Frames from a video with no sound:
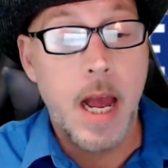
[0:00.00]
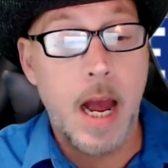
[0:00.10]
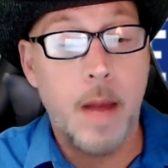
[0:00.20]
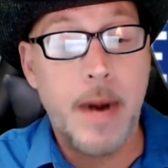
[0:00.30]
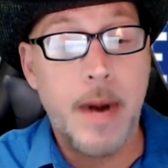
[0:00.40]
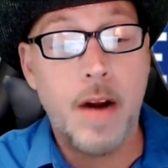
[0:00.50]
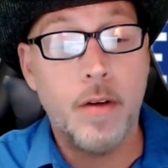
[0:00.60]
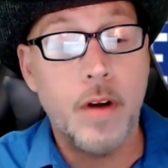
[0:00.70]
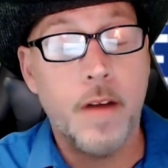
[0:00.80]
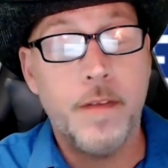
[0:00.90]
But I
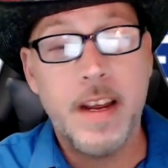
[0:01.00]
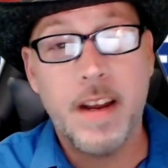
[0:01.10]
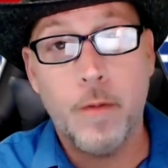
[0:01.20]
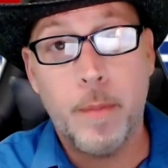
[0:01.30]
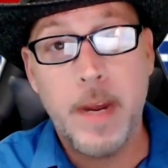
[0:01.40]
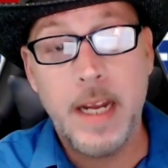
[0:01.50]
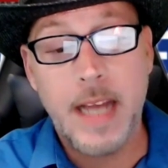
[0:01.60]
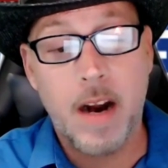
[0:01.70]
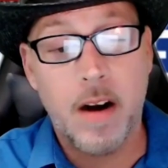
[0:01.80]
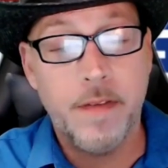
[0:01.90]
don't know if he can repeat
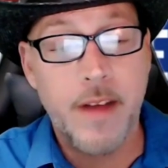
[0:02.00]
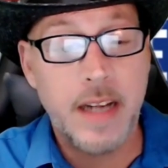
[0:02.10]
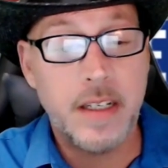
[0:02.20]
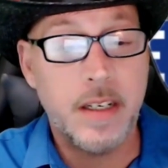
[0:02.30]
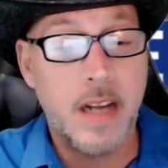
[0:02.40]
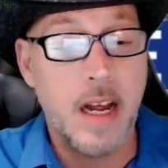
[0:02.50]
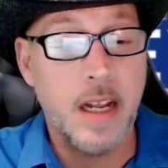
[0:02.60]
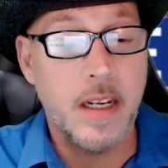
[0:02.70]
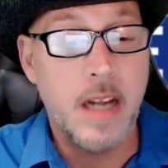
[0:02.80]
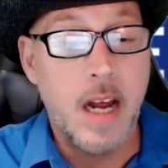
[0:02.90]
that on a fast
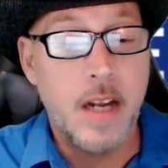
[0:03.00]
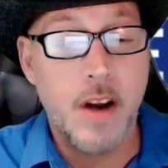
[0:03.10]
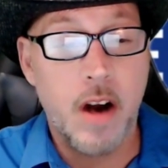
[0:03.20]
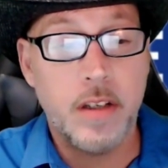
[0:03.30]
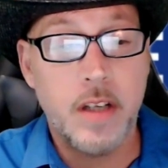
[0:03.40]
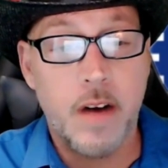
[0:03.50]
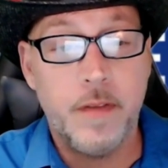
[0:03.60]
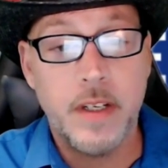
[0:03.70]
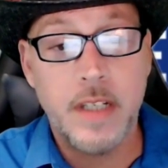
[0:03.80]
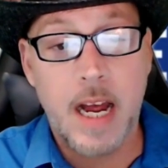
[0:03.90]
dirt
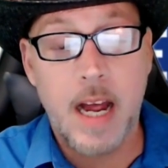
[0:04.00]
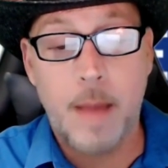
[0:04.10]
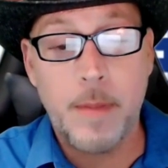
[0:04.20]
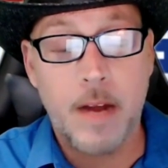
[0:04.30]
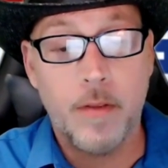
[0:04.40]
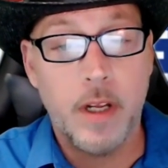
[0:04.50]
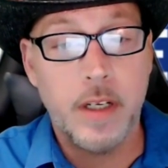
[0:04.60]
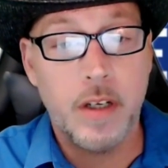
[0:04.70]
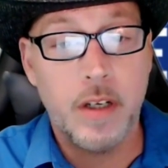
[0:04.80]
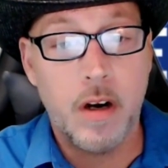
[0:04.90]
surface. I'm not
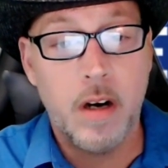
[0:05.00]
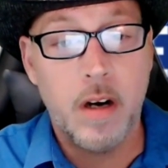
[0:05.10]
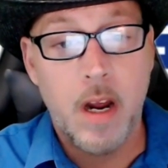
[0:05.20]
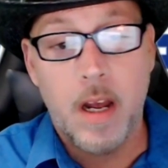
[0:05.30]
really sure.